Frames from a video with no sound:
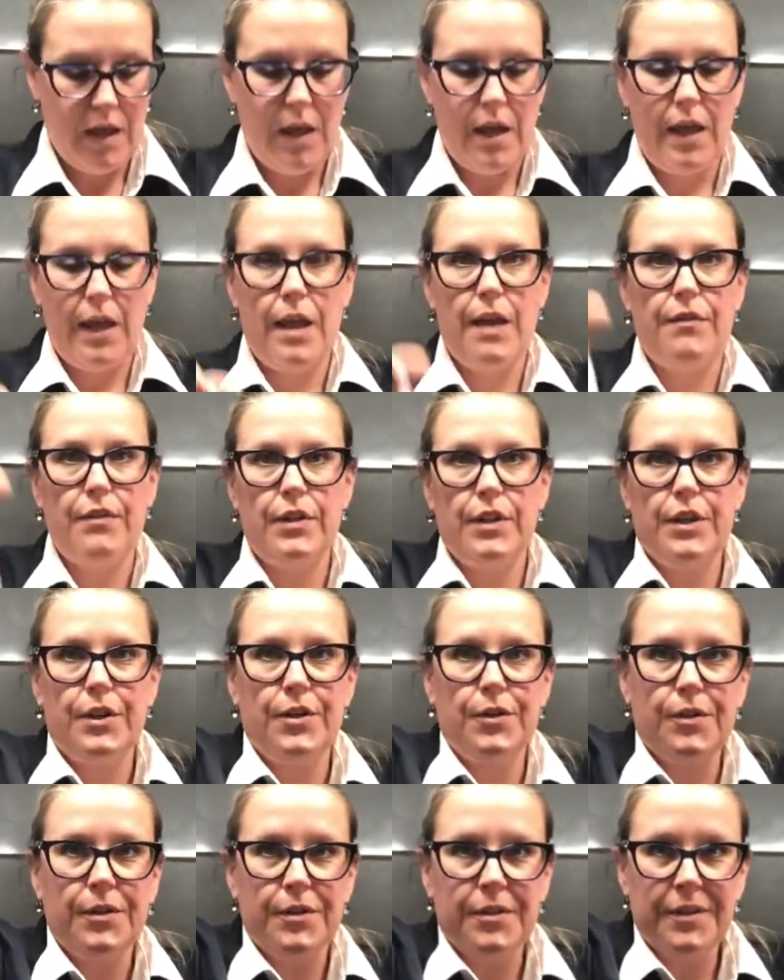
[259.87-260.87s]
I have a
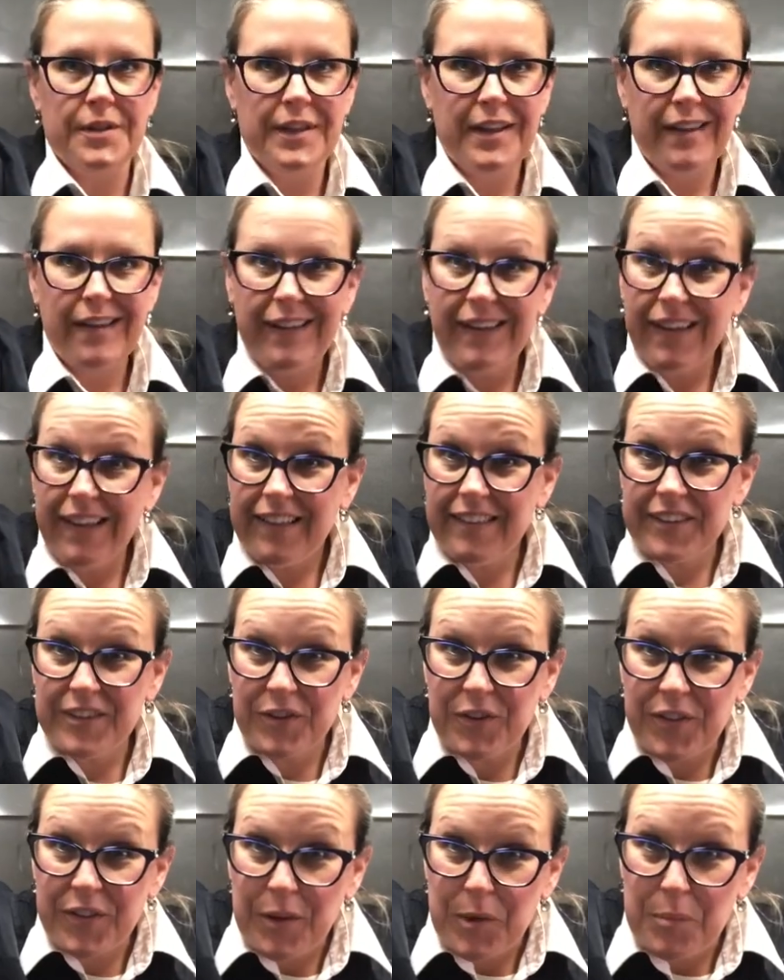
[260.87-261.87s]

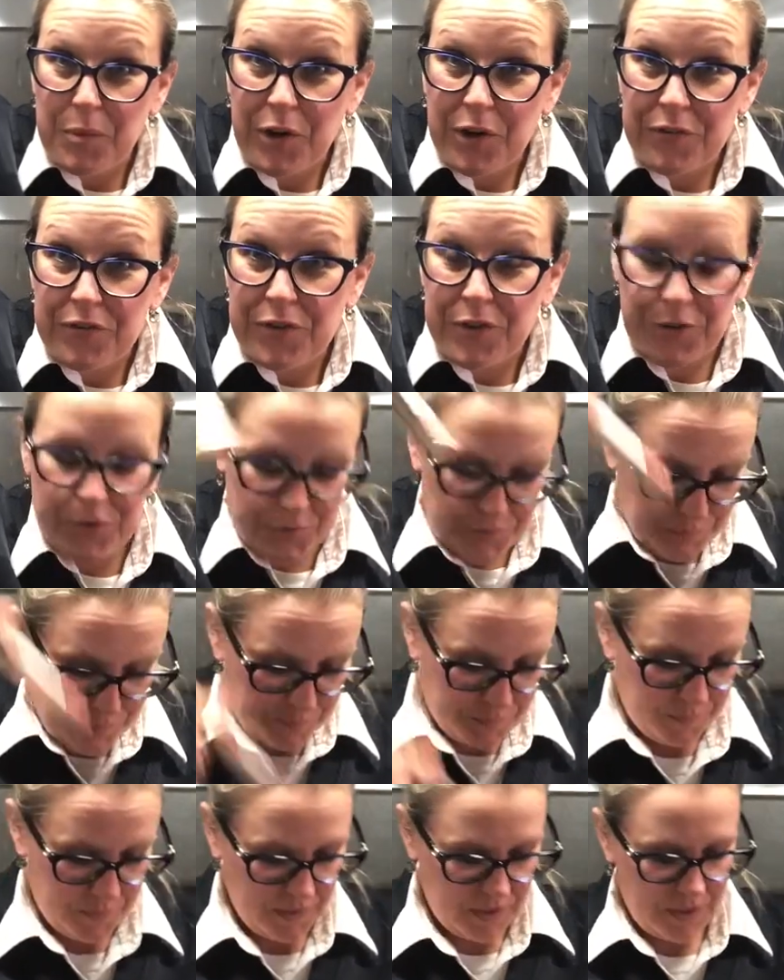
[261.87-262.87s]
little thing of perfume,
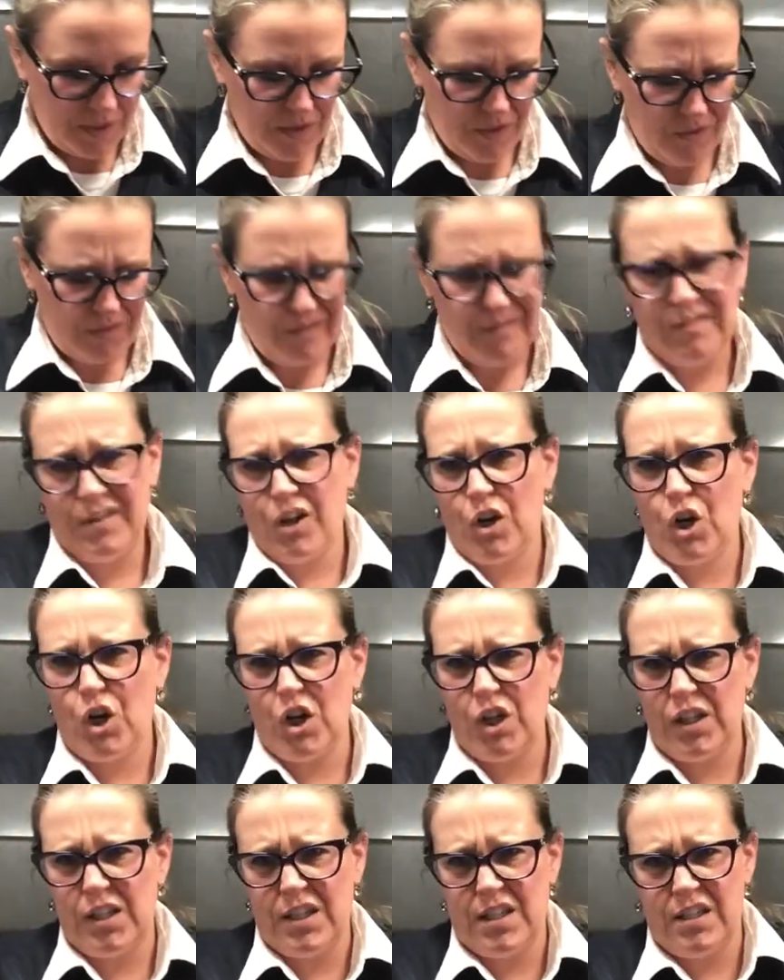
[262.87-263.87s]
you know,
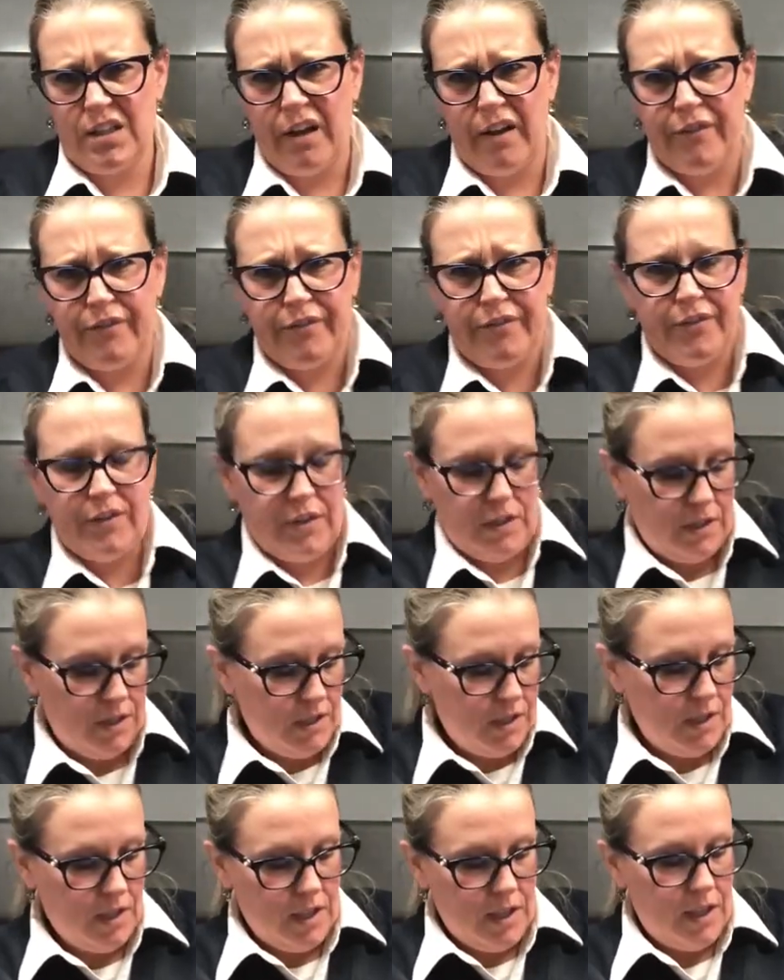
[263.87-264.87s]
girly
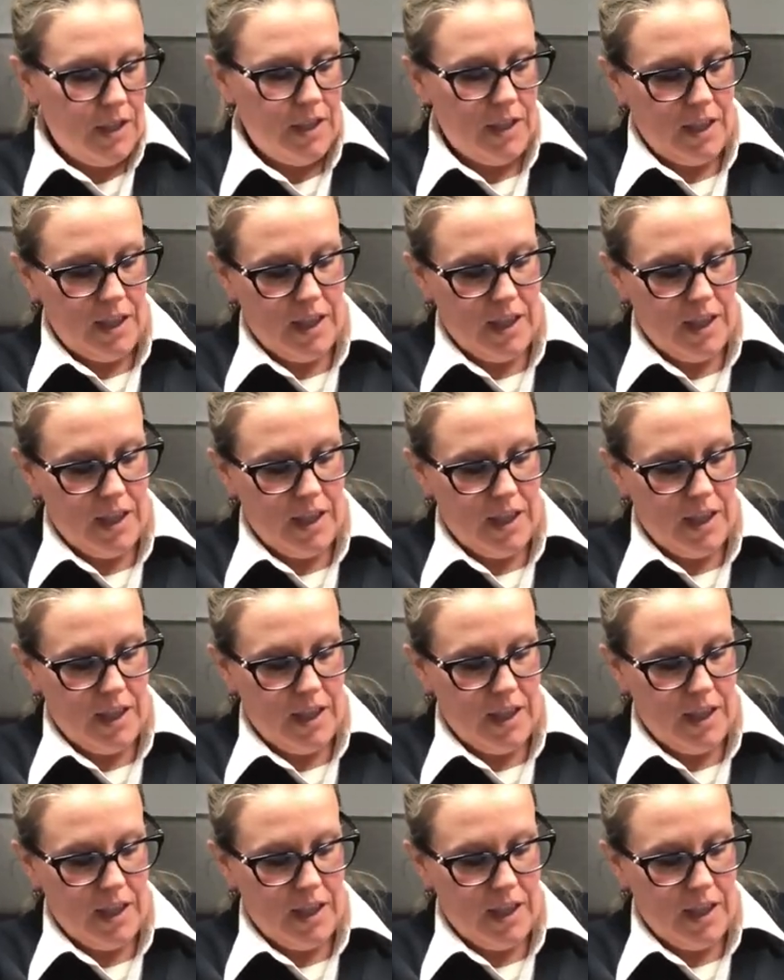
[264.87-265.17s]
stuff.